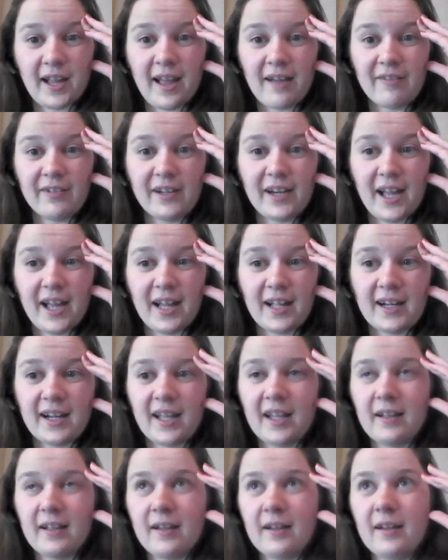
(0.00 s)
I haven't
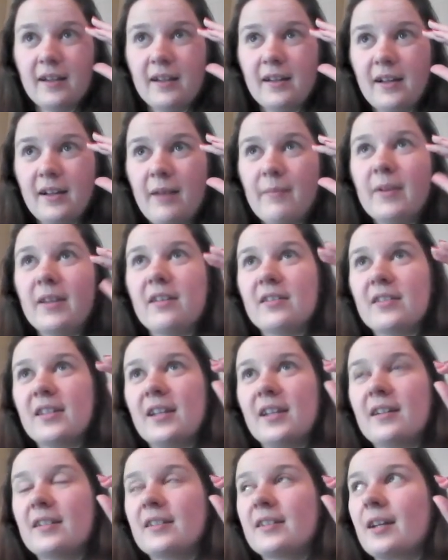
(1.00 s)
had. I mean, there's
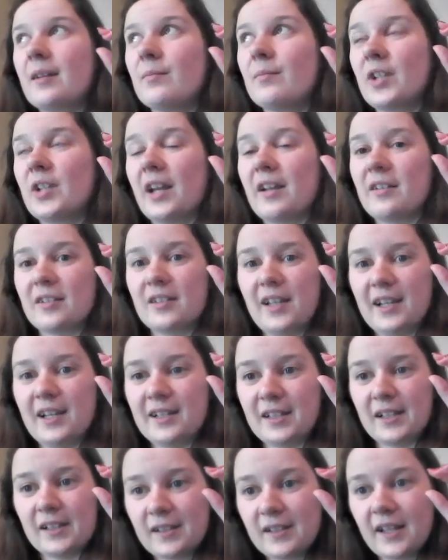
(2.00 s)
like some cheddar
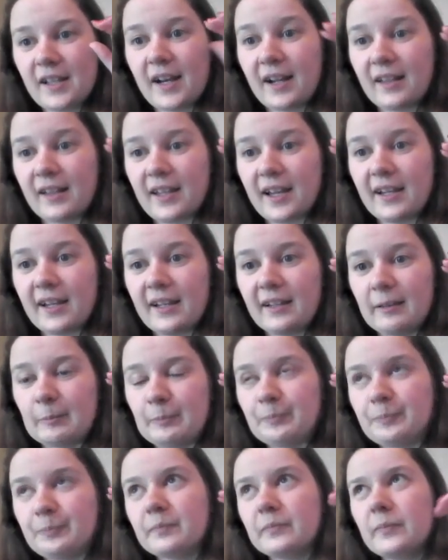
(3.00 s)
slices that I like.
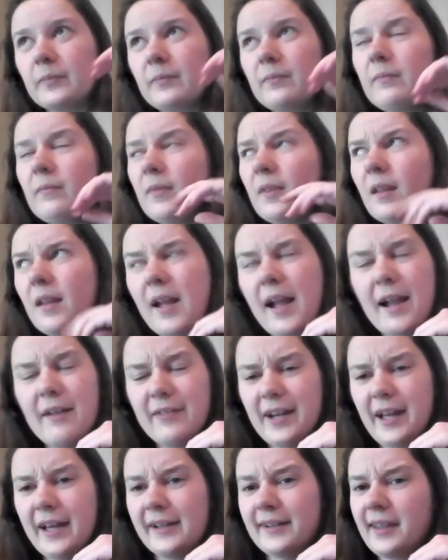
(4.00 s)
I
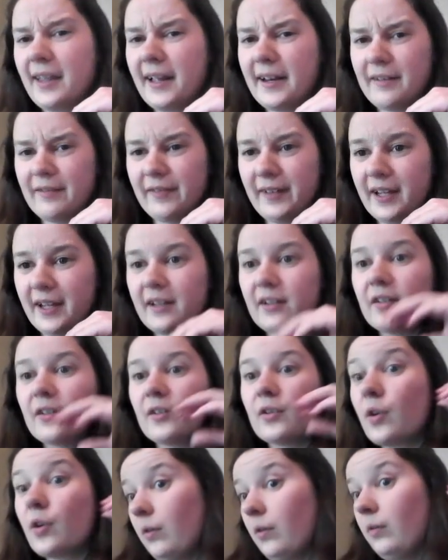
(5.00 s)
haven't had a lot of like
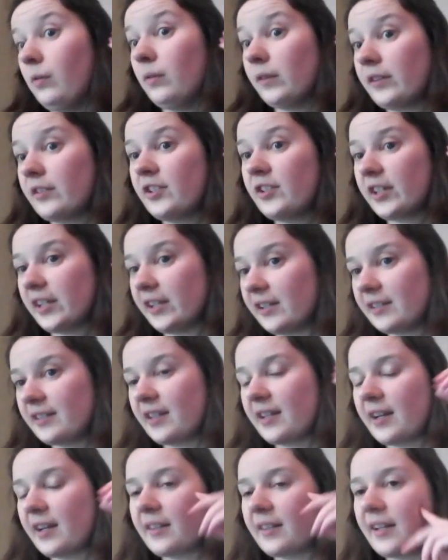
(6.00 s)
cold
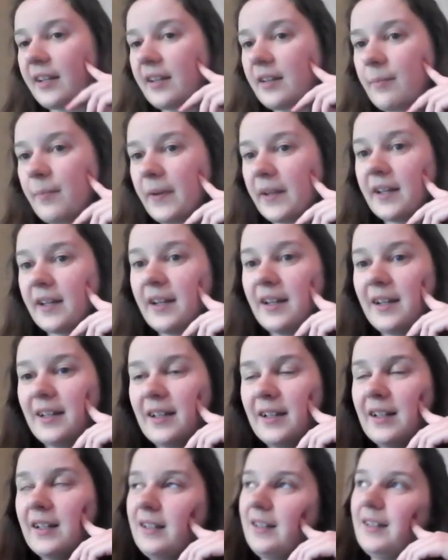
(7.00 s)
cheese that I like, but
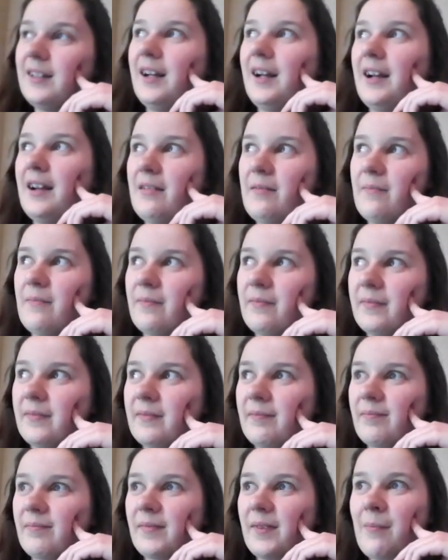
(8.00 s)

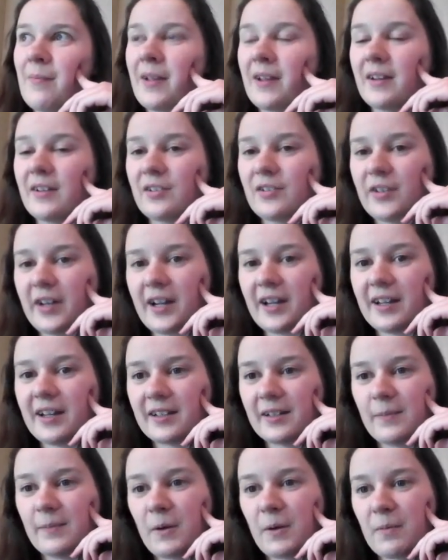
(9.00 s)
I'm gonna try
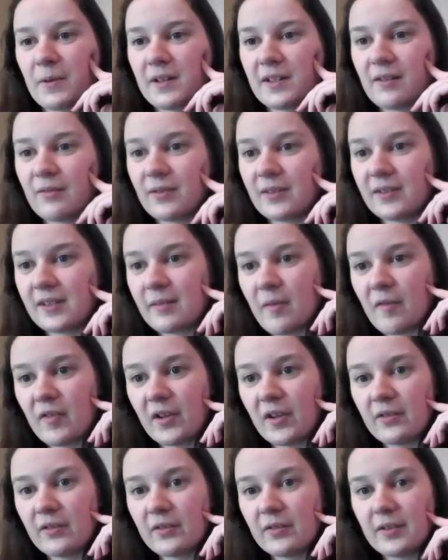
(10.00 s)
experimenting with some of
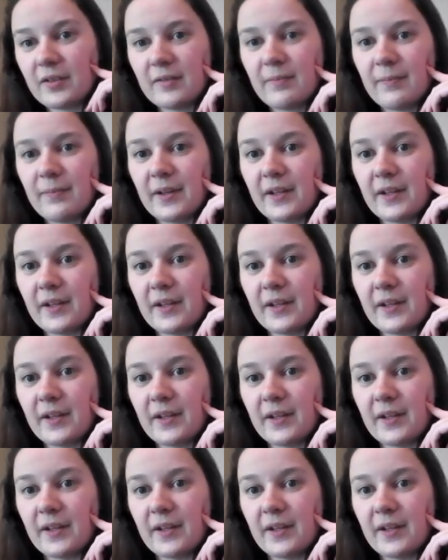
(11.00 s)
those.